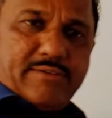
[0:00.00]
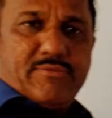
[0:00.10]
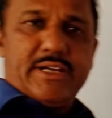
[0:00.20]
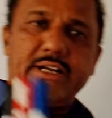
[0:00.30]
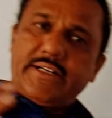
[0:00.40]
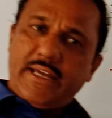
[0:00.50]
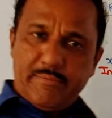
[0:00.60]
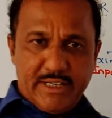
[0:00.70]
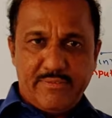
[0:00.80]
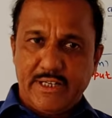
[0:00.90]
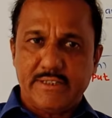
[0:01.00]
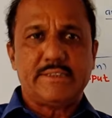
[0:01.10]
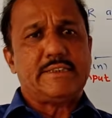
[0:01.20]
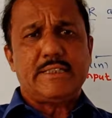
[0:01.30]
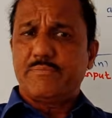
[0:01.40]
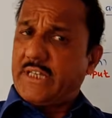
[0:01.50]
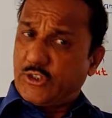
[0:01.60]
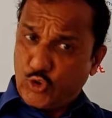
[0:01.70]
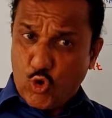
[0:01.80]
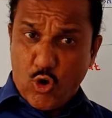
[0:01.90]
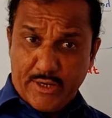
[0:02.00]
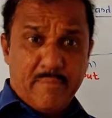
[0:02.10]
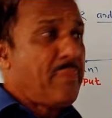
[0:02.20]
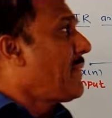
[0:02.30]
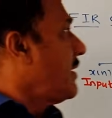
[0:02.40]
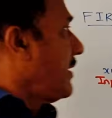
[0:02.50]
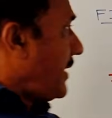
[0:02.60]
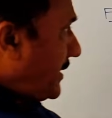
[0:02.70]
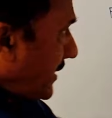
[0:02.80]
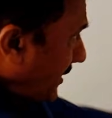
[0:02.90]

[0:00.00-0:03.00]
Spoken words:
time variant, time invariant systems and so on. In